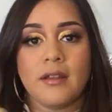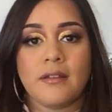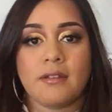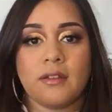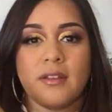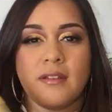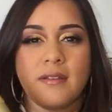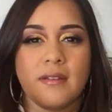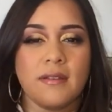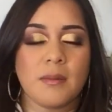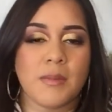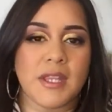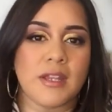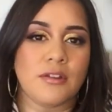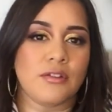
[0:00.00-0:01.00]
So this is
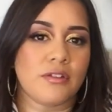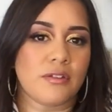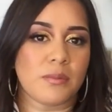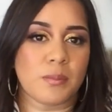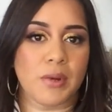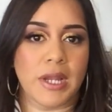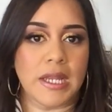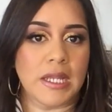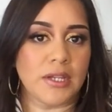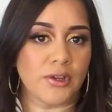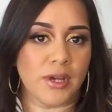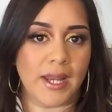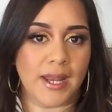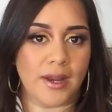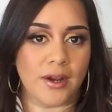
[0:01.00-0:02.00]
something you just spray in
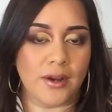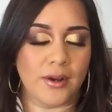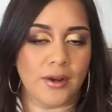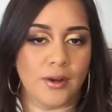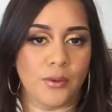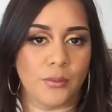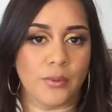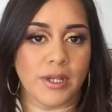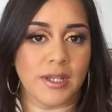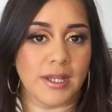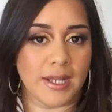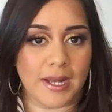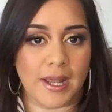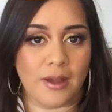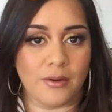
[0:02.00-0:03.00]
your hair when you
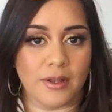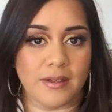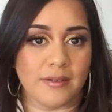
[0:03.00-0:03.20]
get out.